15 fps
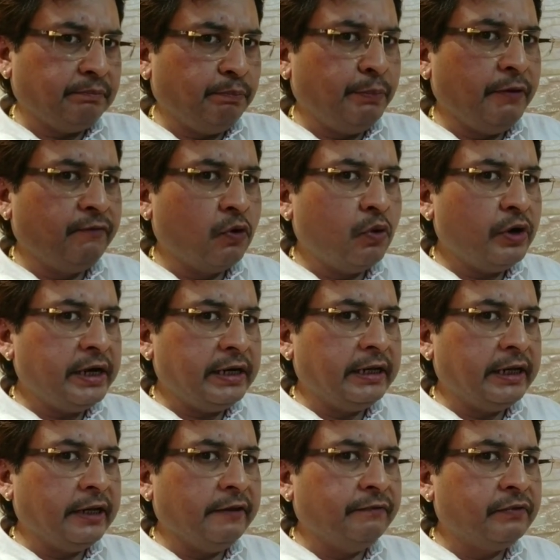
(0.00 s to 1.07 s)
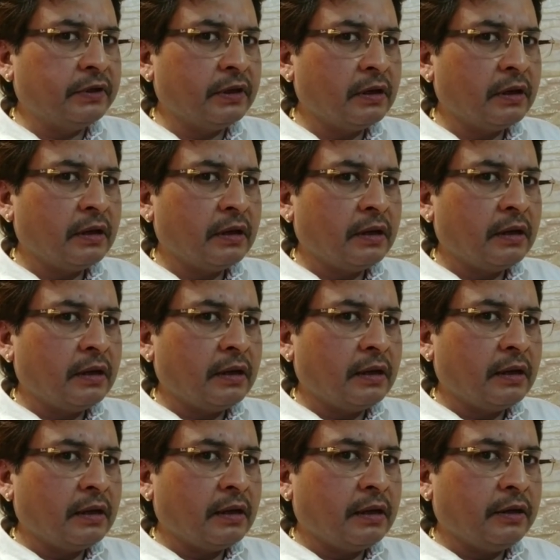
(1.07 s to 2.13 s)
before it gives
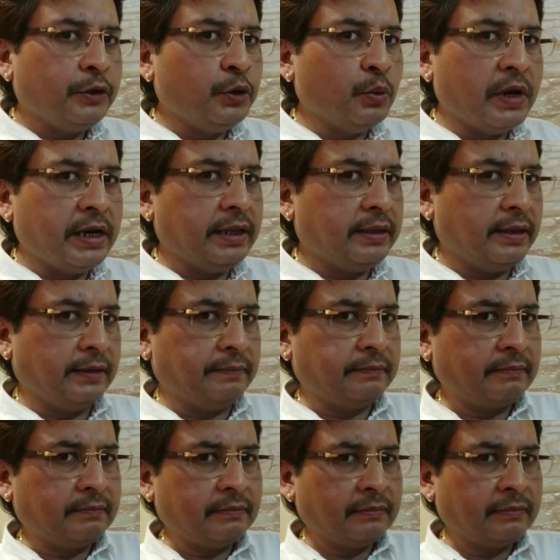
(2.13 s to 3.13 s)
you anything?